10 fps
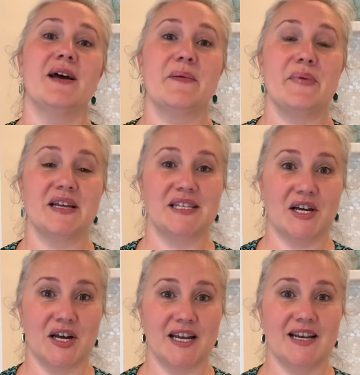but
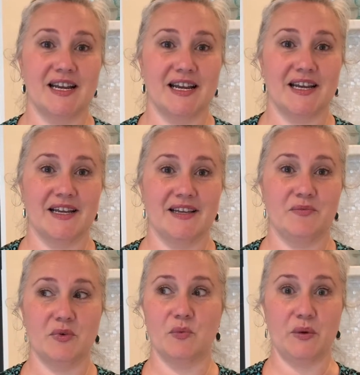Todd and I,
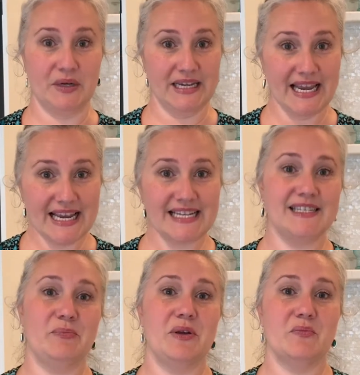when we were kids,
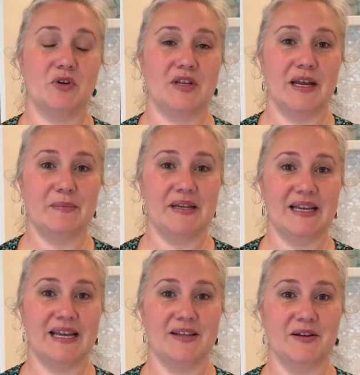spent more time
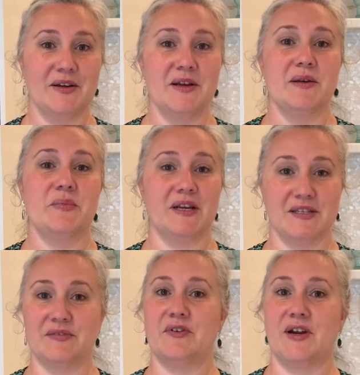together because
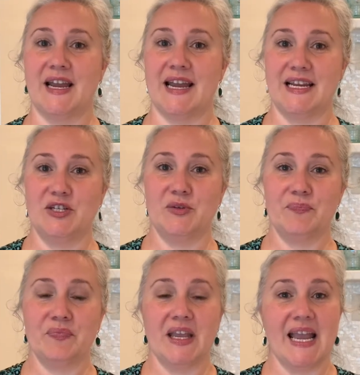of our age.
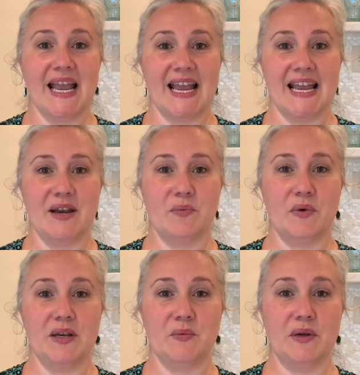And
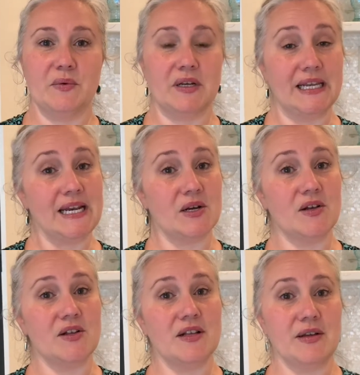when we were
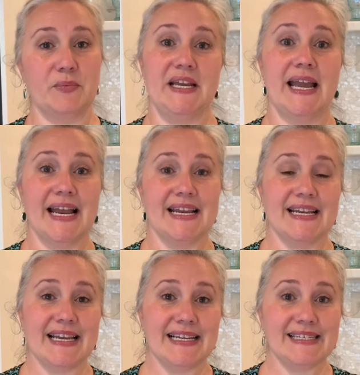little, we had an
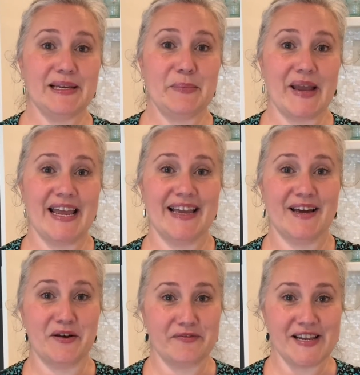easy bake
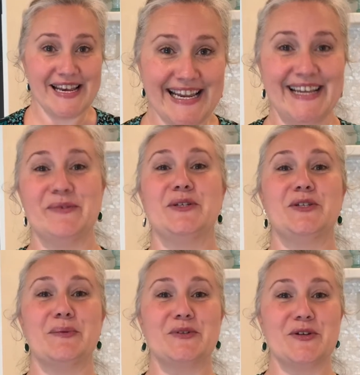oven, which
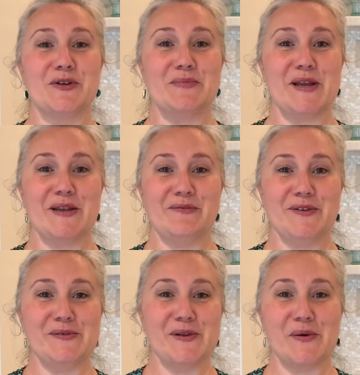I'm sure many of
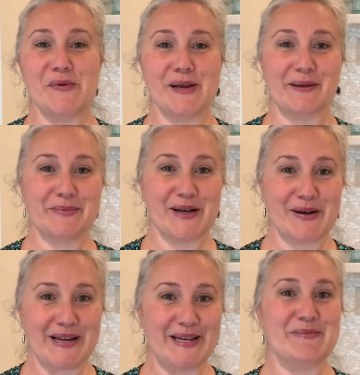you know what I'm
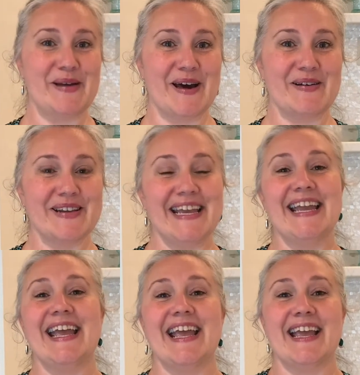talking about.
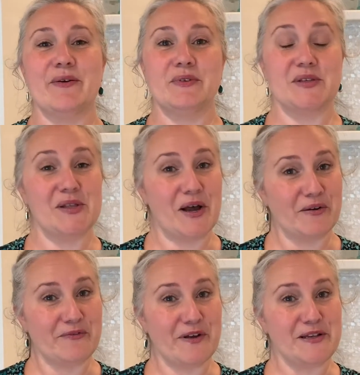It was a lot of
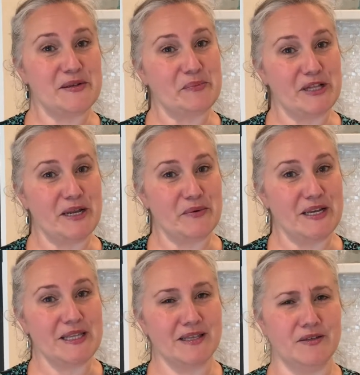fun to play
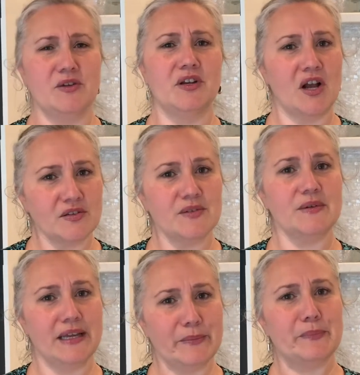with. You could also
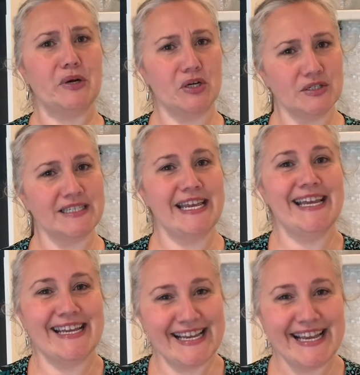get burned
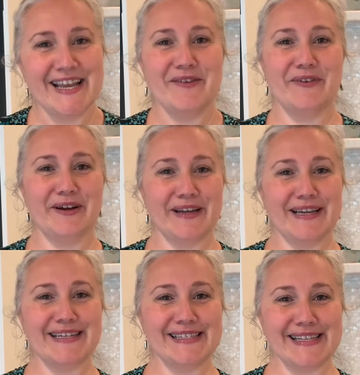very
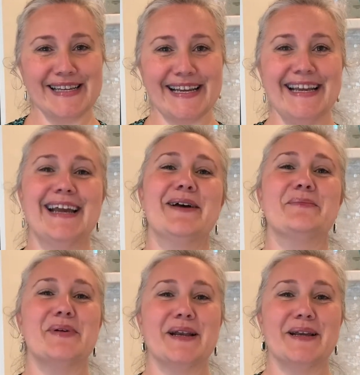easily,
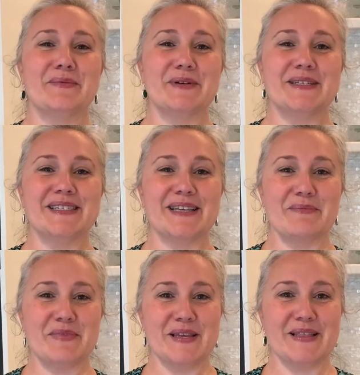but it was
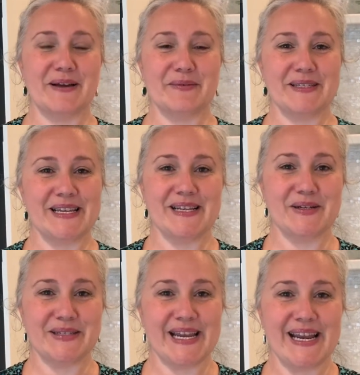something that was
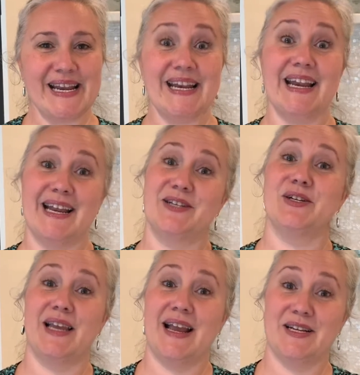entertaining and
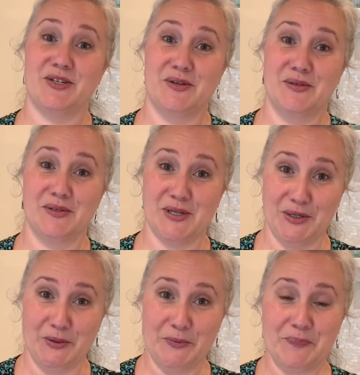educational
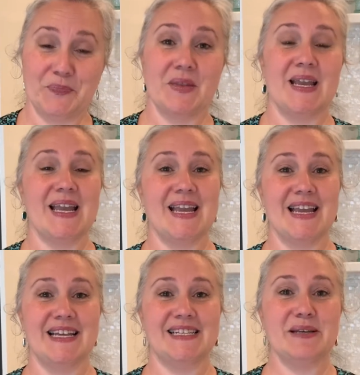too.
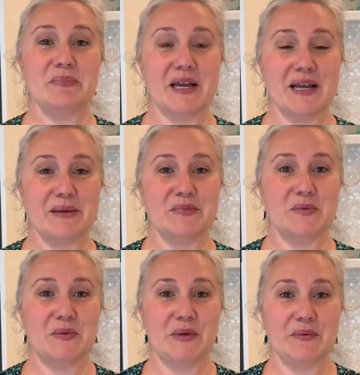And sometimes
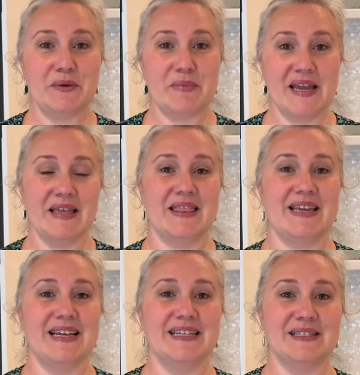when we would make
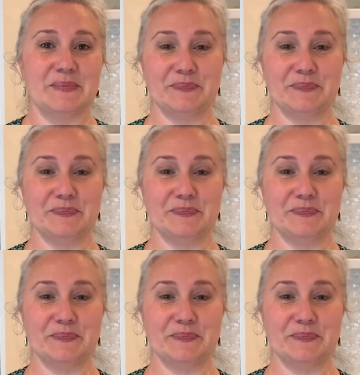things,